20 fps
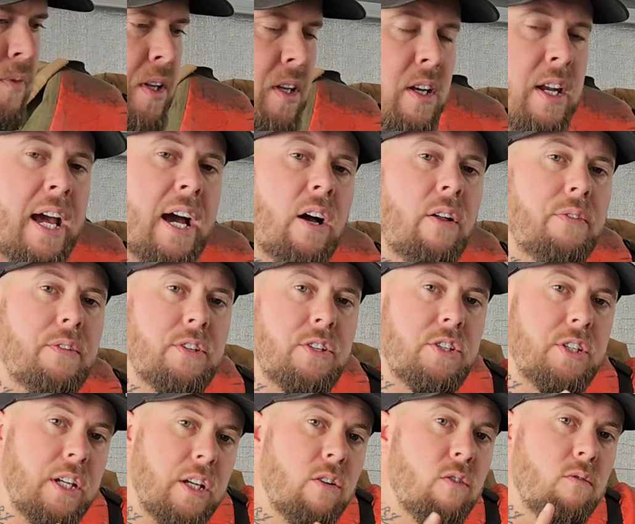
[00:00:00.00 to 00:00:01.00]
Now, the
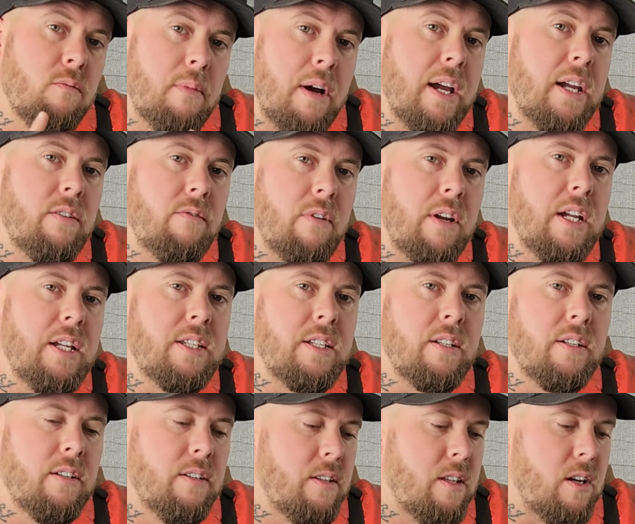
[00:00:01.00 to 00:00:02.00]
single main
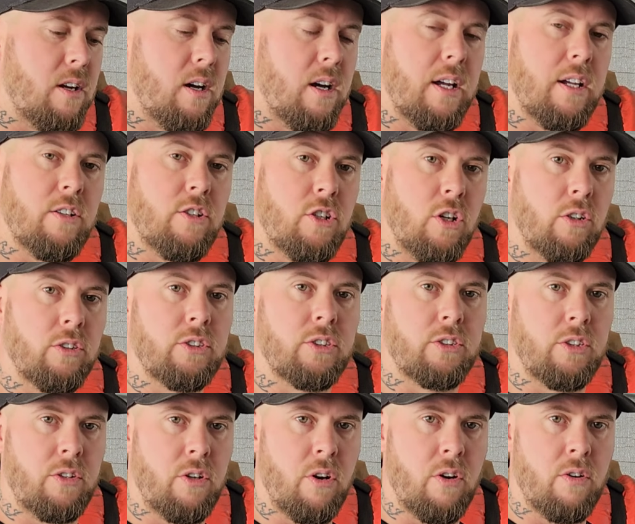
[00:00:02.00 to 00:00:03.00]
reason that I chose to
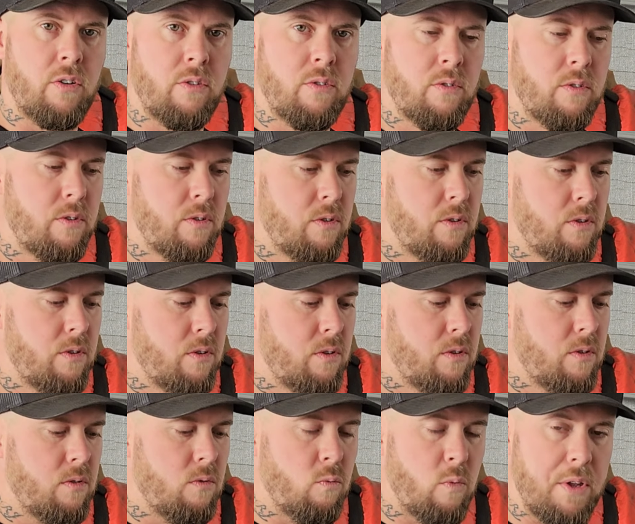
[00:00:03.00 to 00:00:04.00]
go
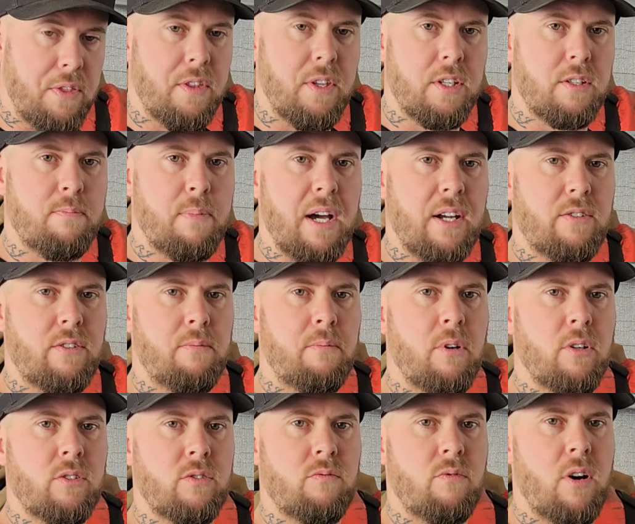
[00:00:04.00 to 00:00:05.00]
with this battery
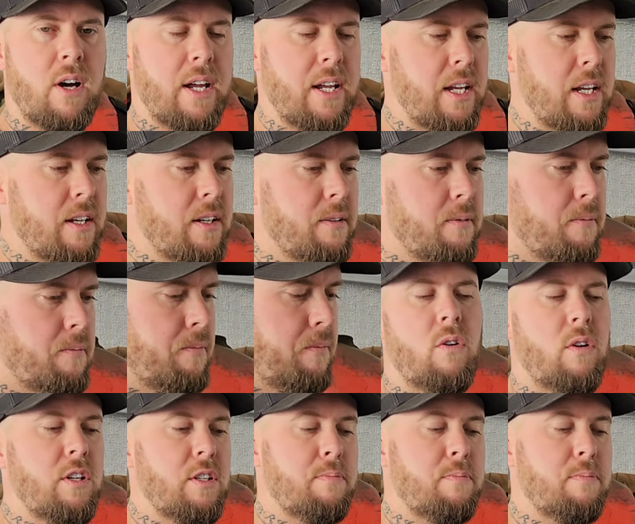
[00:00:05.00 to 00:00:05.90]
box right here is